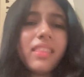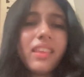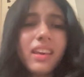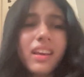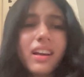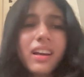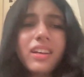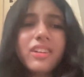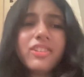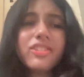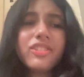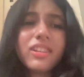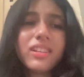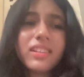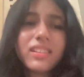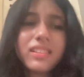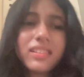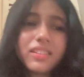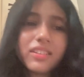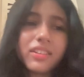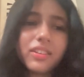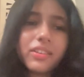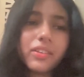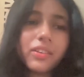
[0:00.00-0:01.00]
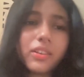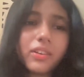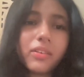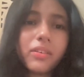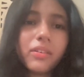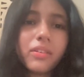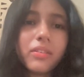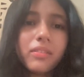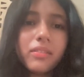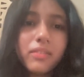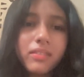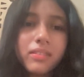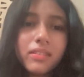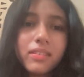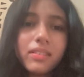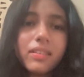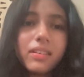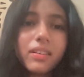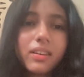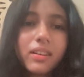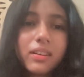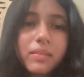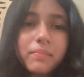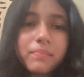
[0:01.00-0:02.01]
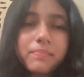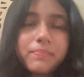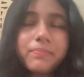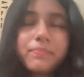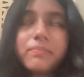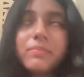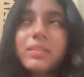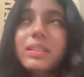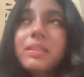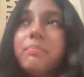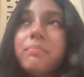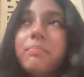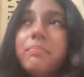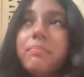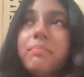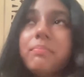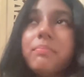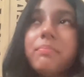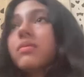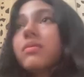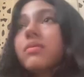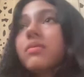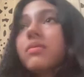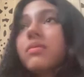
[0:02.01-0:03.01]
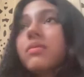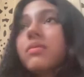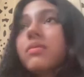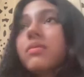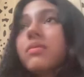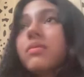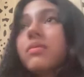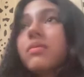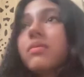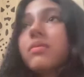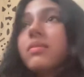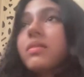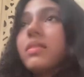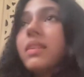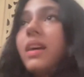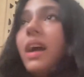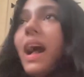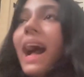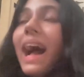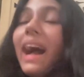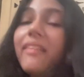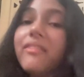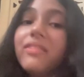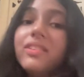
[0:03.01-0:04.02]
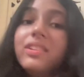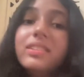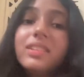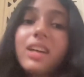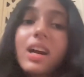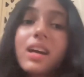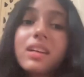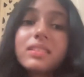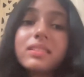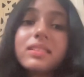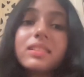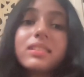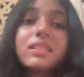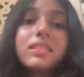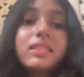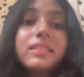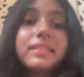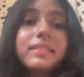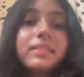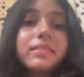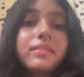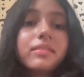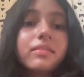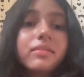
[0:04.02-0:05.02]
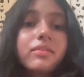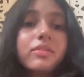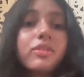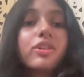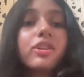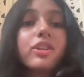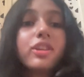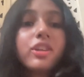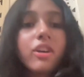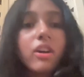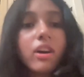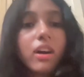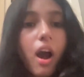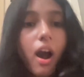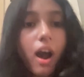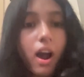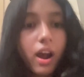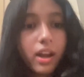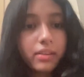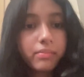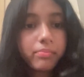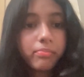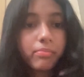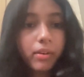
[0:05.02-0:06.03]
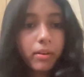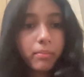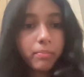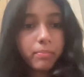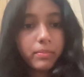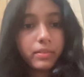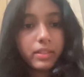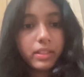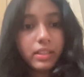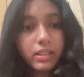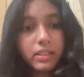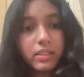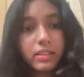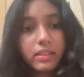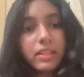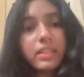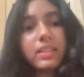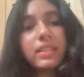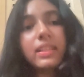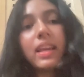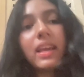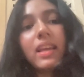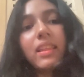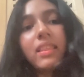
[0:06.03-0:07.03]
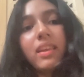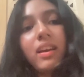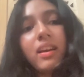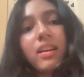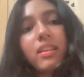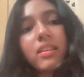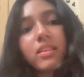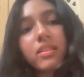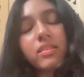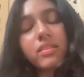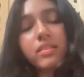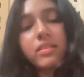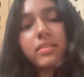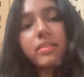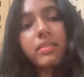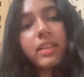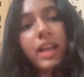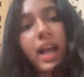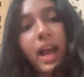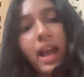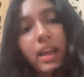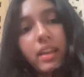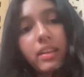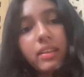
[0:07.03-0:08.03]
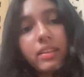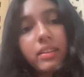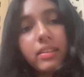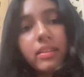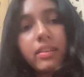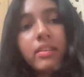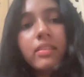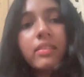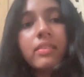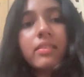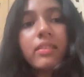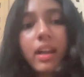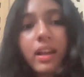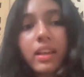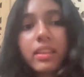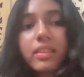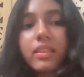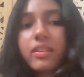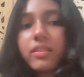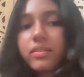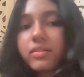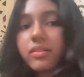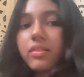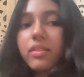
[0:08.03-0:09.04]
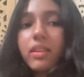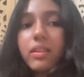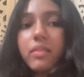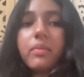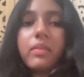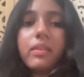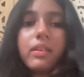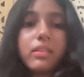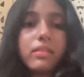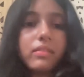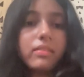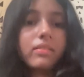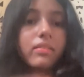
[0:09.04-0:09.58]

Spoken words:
they are just people who haven't understood your art properly. The day they understand it, I think so they will,